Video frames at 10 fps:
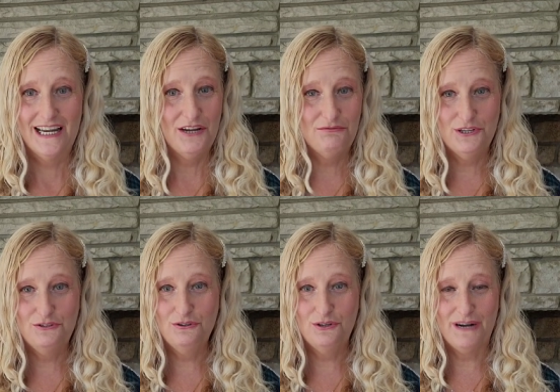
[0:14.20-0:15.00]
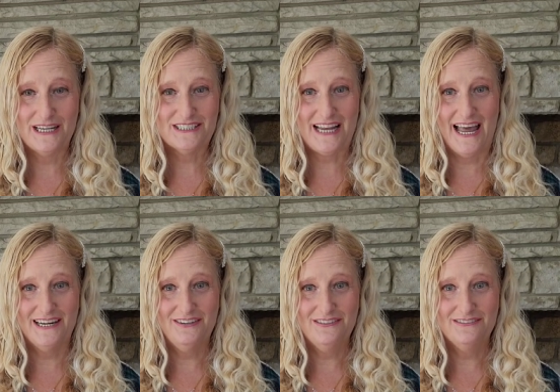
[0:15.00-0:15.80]
If you're new to my
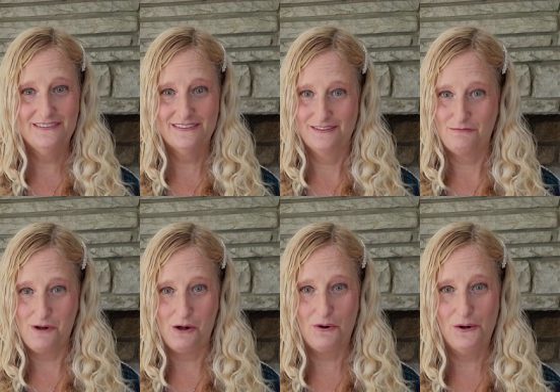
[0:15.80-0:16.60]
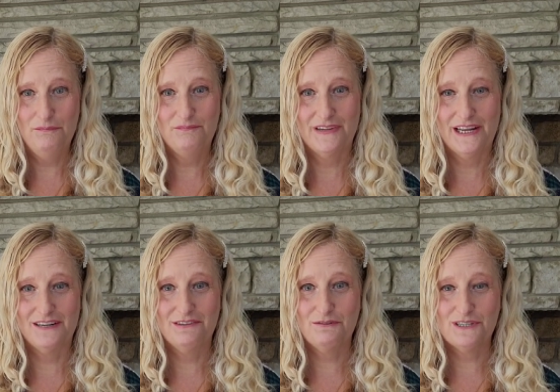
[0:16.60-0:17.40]
channel, welcome. And
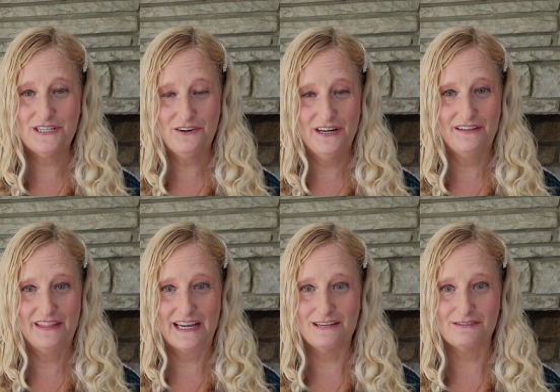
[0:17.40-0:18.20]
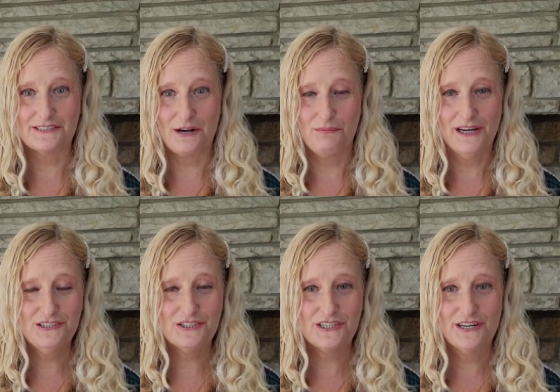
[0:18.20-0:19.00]
if you're returning, thank you so
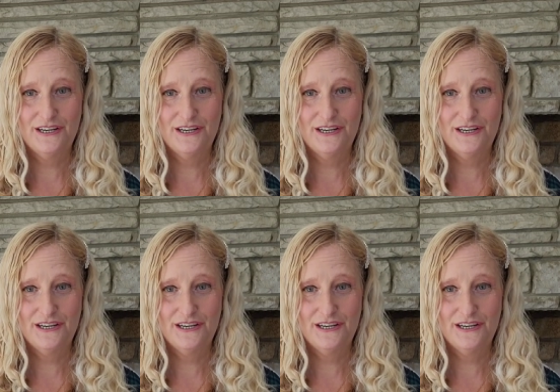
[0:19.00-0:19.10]
much.